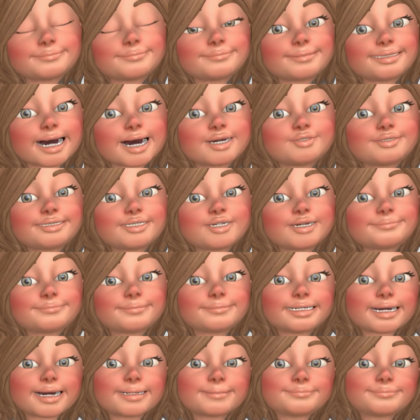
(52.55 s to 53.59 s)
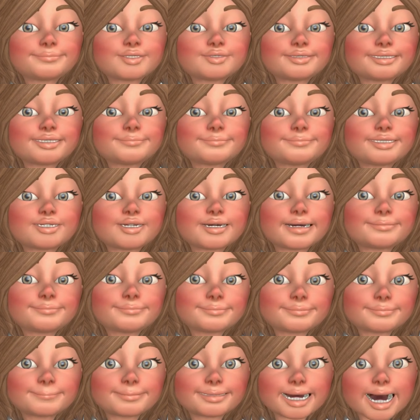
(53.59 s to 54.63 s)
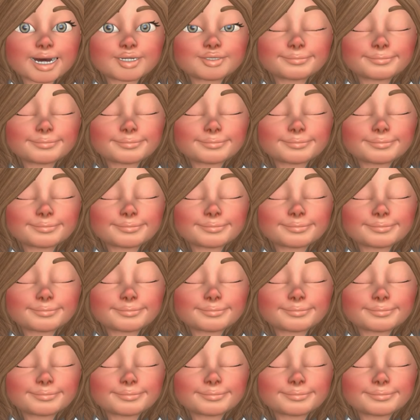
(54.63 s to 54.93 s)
The usual technique was the simple graver,